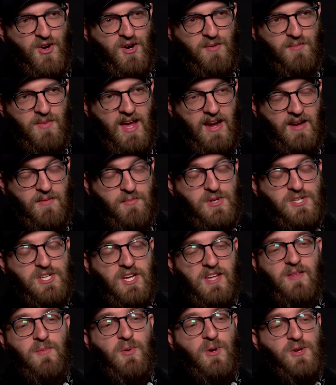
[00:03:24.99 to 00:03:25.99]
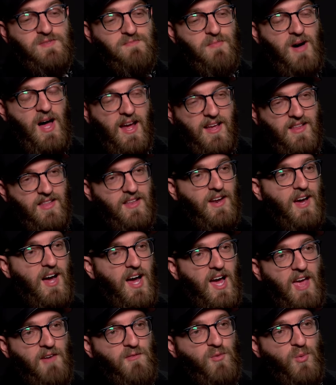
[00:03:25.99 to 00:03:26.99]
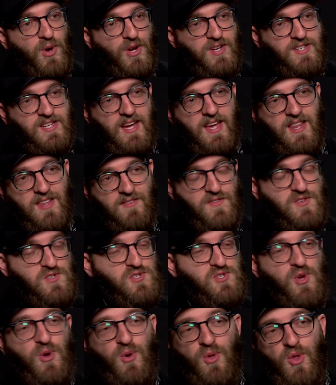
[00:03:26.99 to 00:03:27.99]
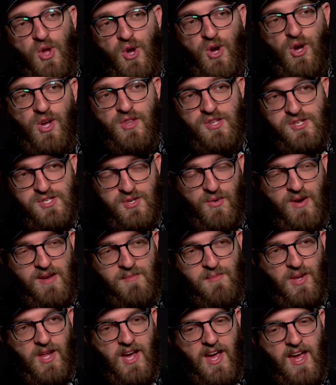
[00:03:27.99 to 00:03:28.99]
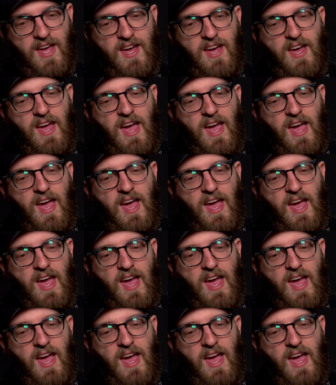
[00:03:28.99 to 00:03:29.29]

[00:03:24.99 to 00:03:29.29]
film, like particularly because Michael and I have worked together for so long on the screenplay,